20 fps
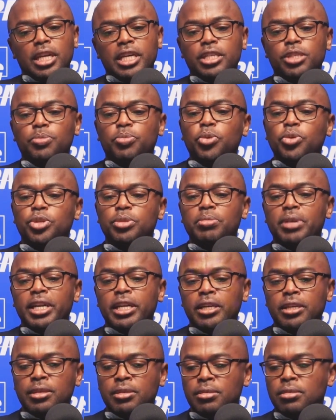let's push
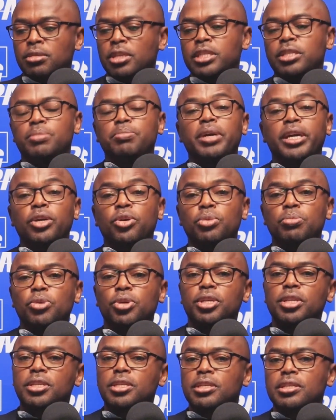money, let's buy
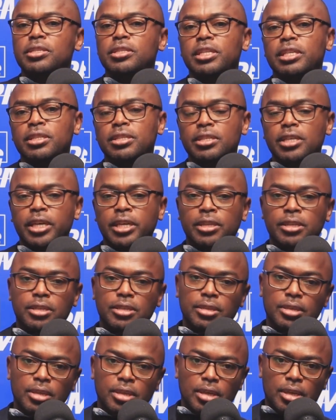commodities, let's
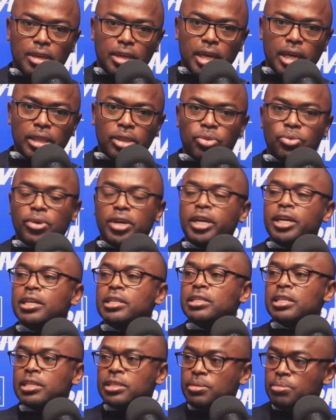get health
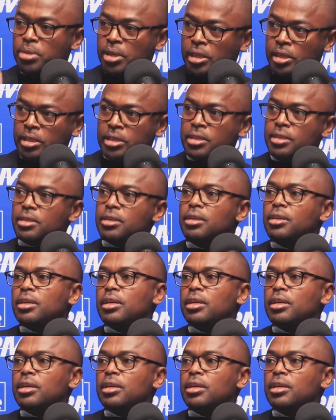workers, let's build